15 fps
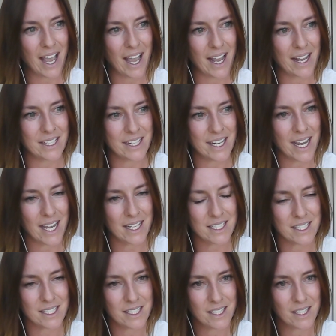And
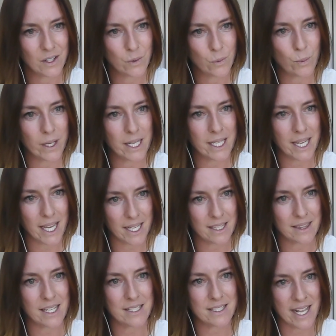yet we get in
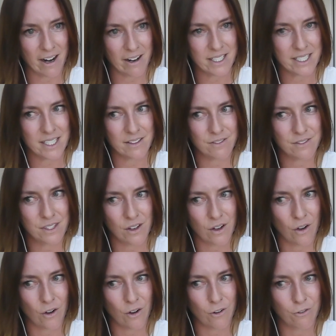these narratives
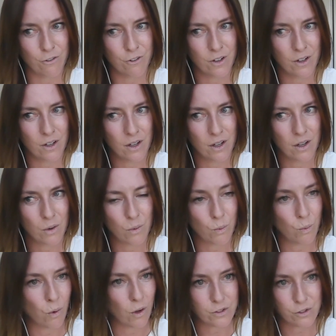of
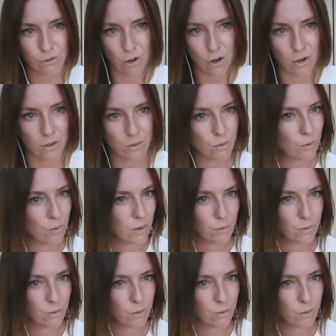what's wrong,